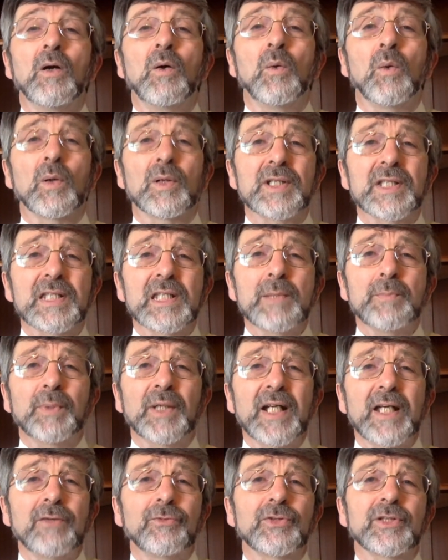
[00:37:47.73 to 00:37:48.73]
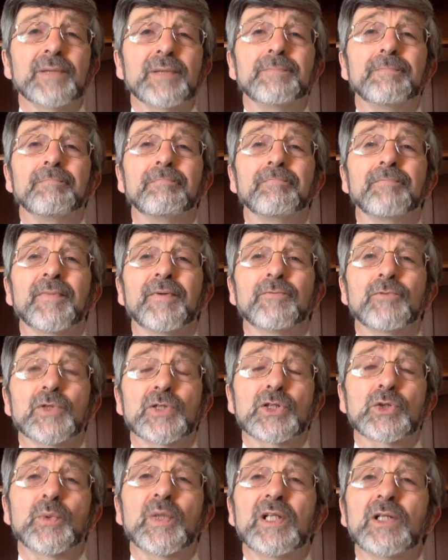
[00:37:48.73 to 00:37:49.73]
What does he pray for them?
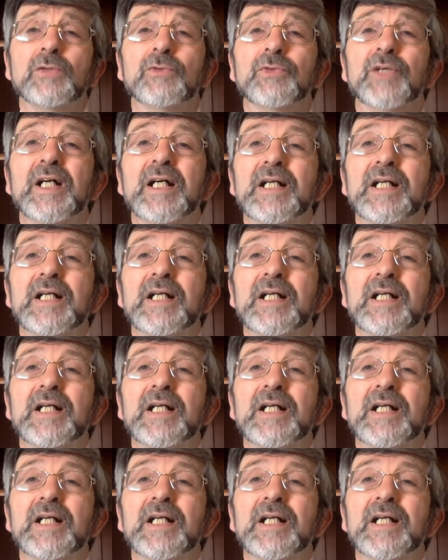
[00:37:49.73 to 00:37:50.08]
Verse 12,